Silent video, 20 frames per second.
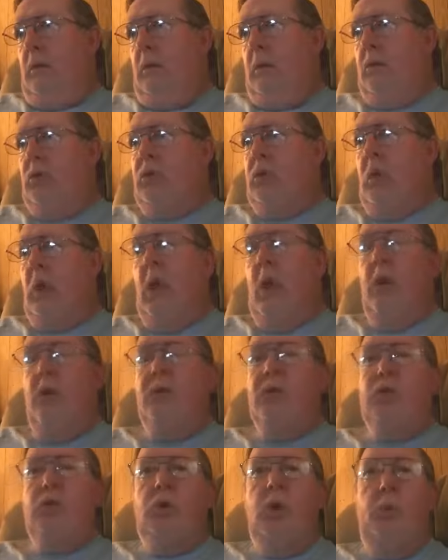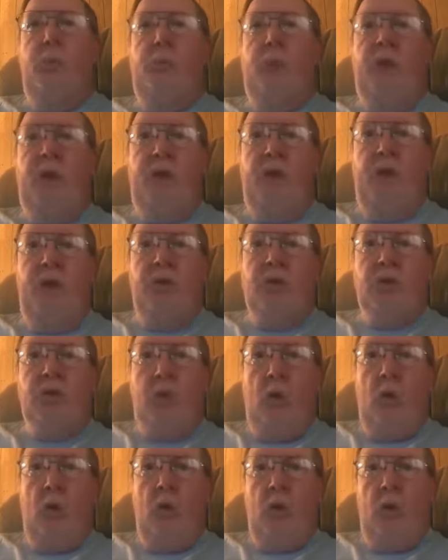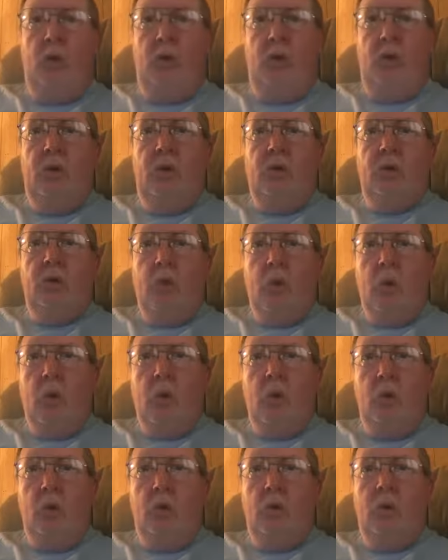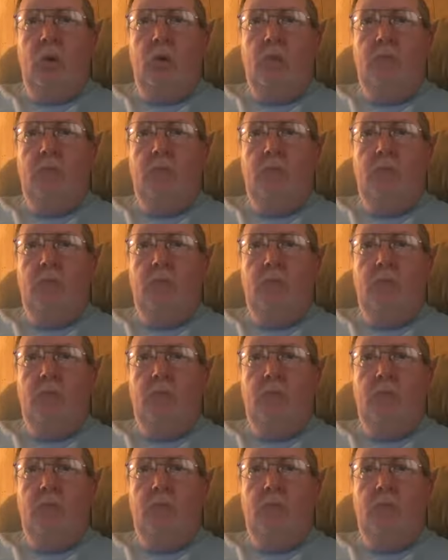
there's a lot of stupidness going on in this world.